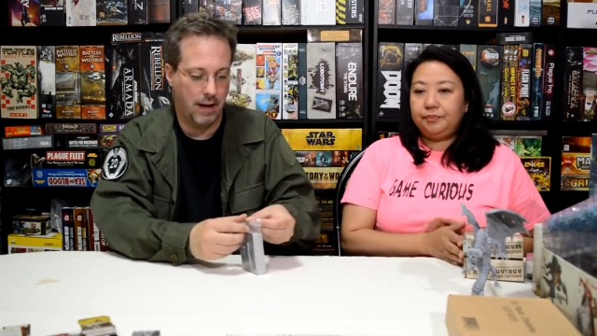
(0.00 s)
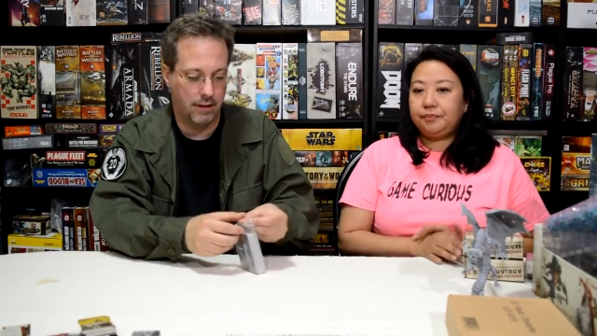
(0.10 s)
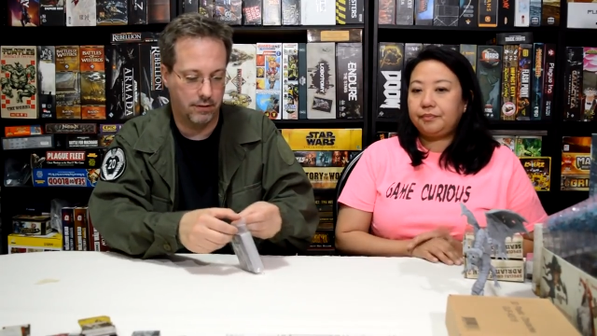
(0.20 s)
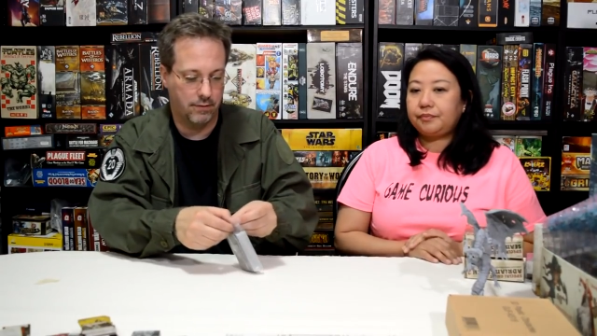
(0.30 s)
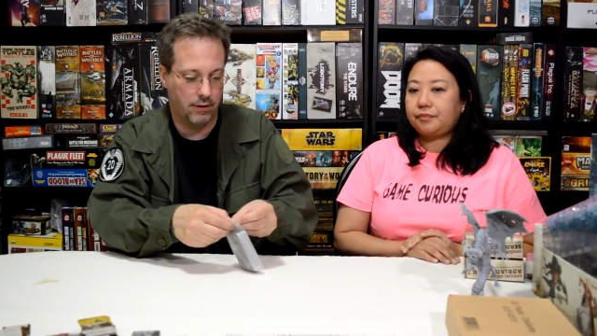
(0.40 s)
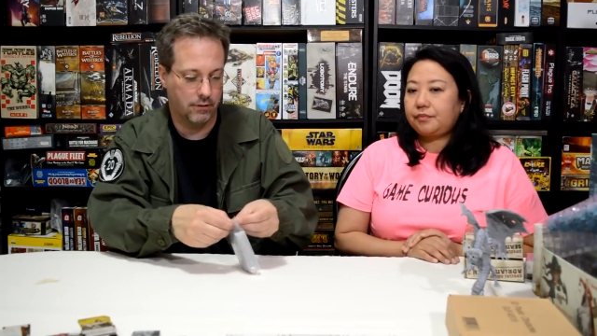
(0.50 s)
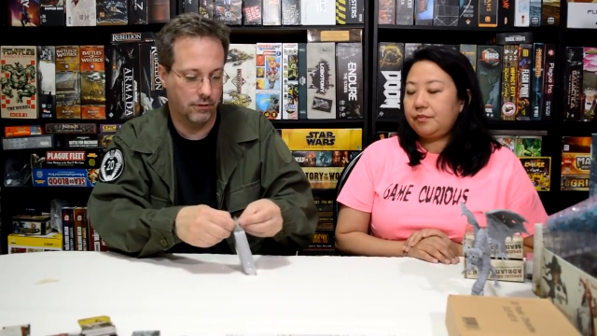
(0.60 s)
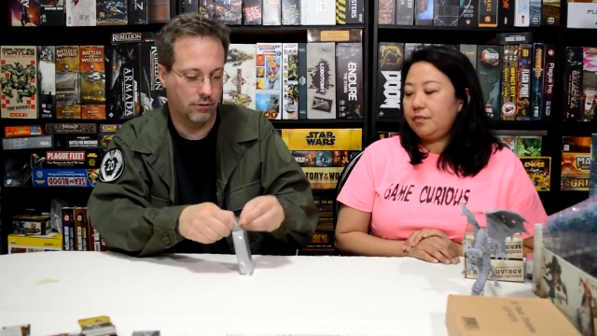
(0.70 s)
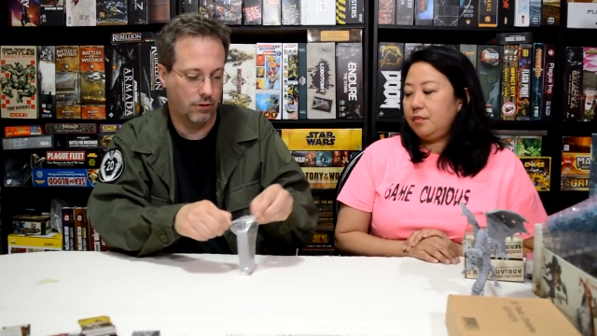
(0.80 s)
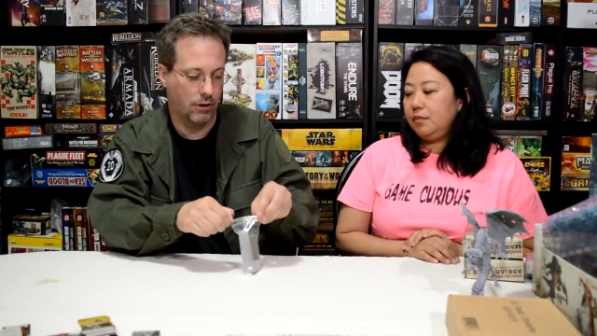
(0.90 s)
Speaker 1: Massive
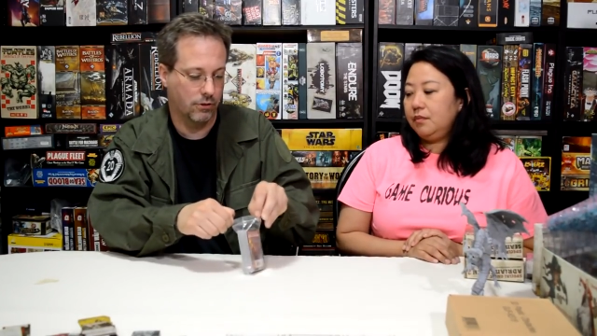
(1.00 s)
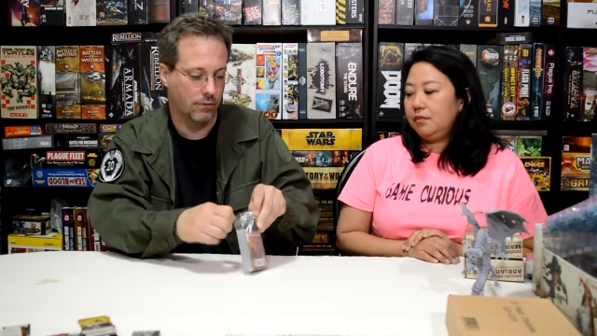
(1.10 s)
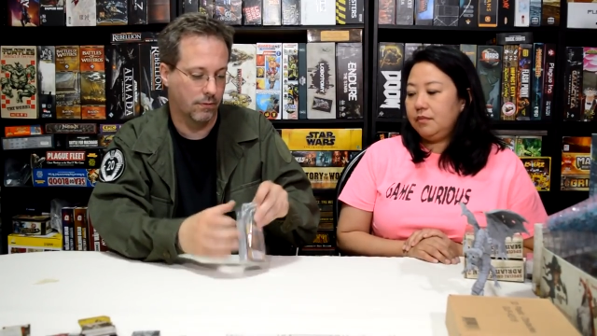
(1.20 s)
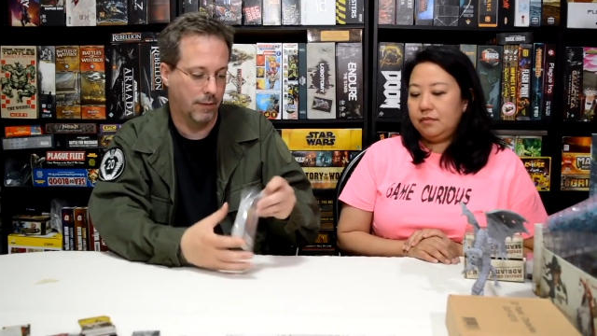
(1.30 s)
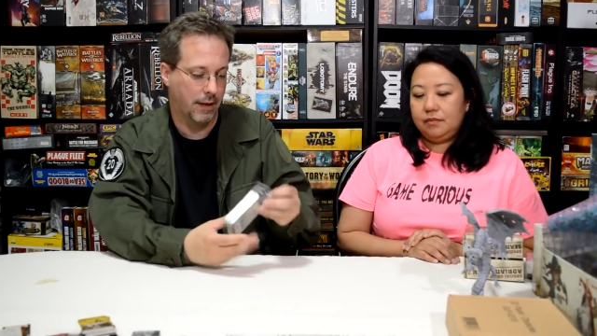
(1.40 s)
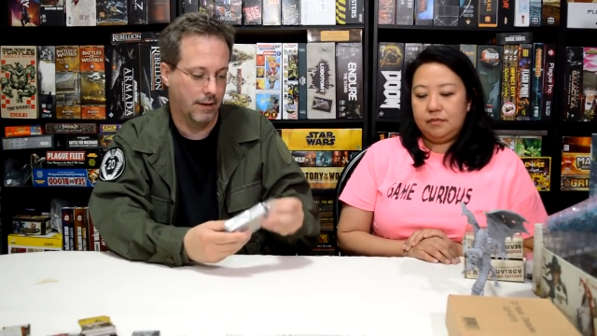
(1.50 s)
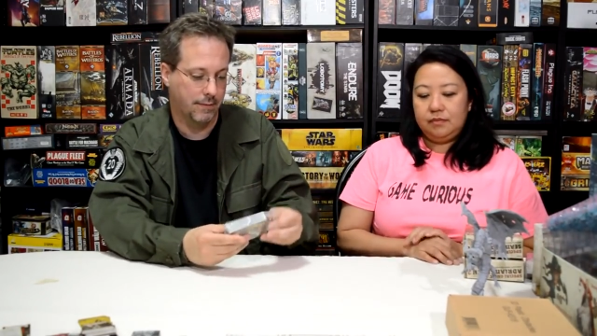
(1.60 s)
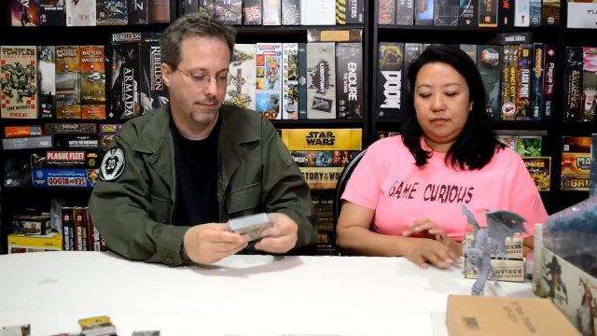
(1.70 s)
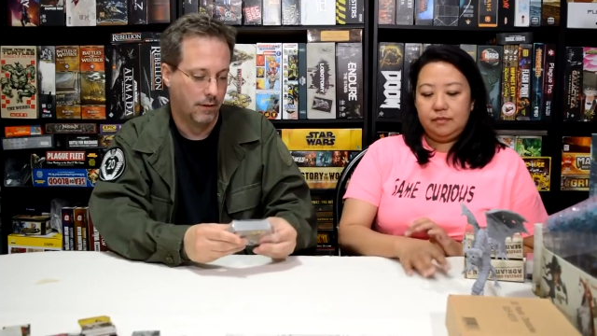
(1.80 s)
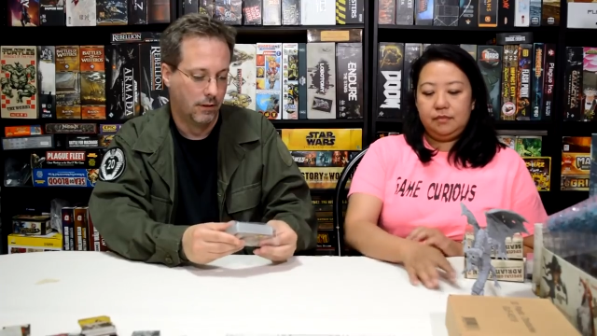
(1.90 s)
Darkness crossover pack.
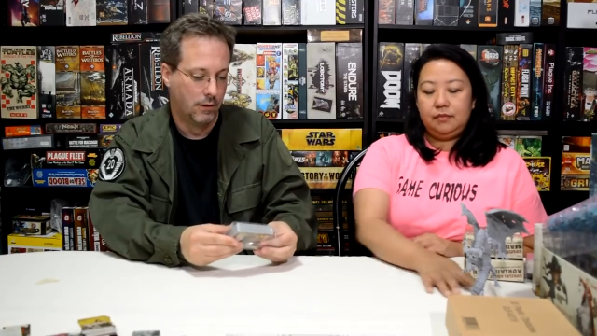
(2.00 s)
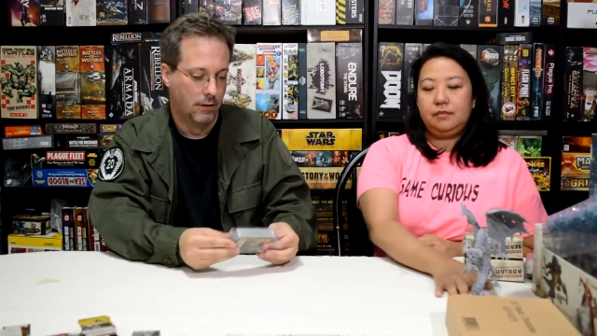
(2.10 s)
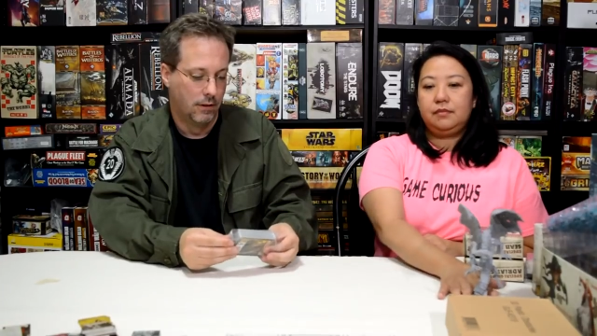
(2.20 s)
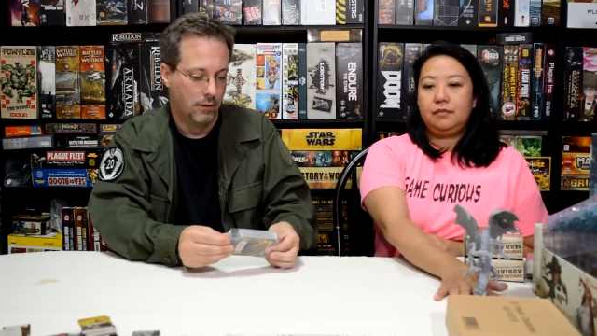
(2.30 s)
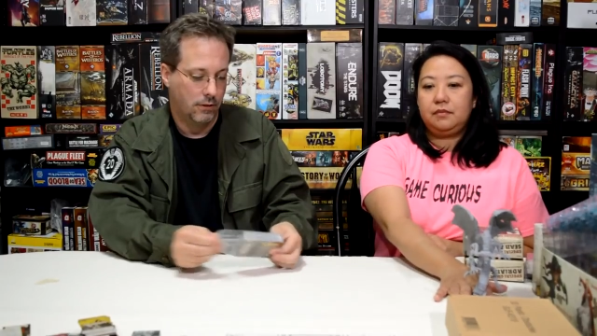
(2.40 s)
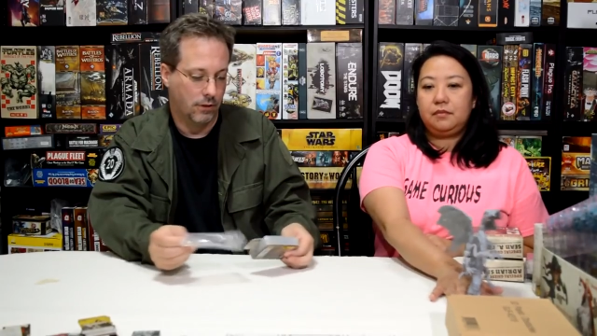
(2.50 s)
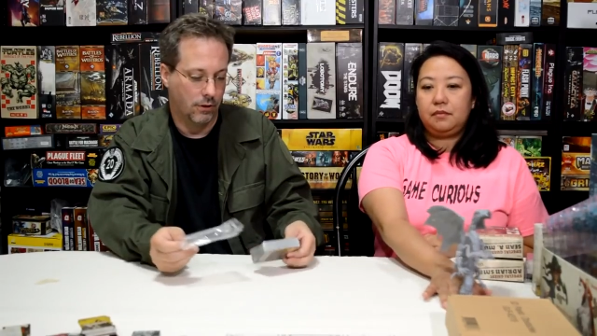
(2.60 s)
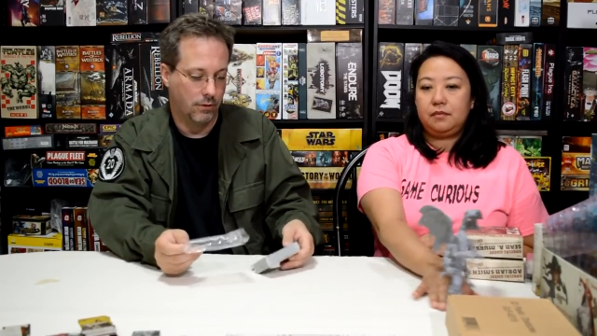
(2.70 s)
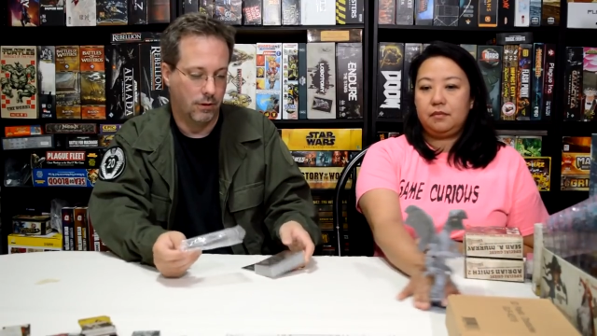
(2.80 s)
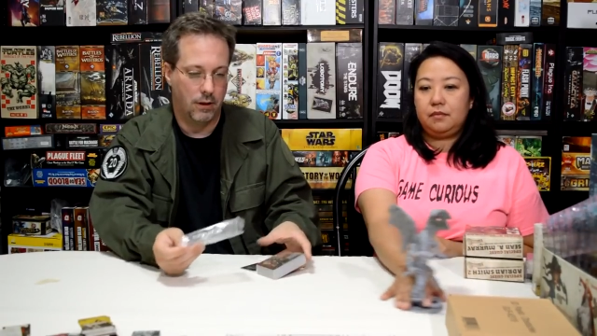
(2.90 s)

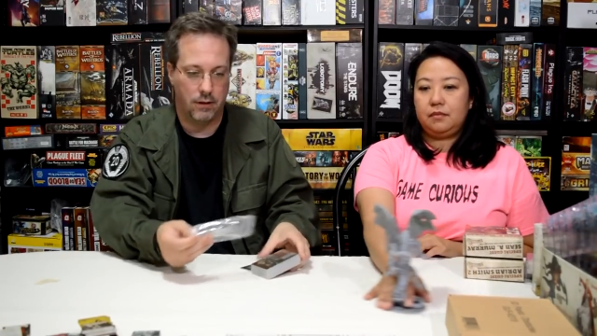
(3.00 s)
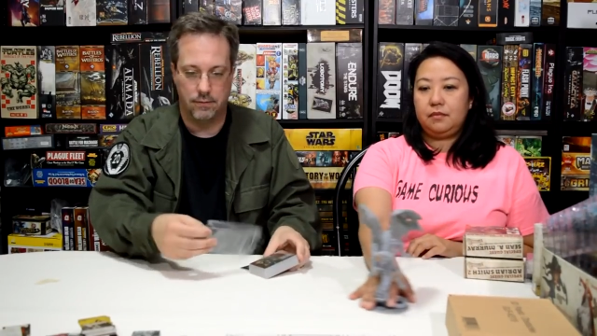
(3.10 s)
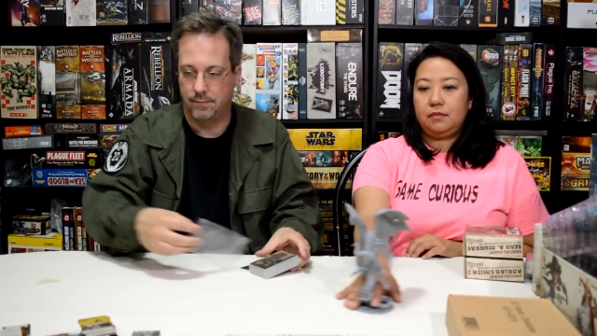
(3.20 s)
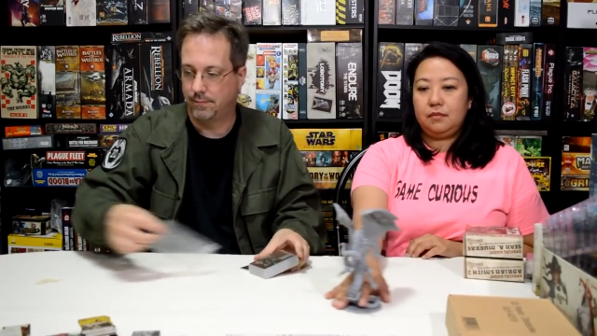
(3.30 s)
So, uh,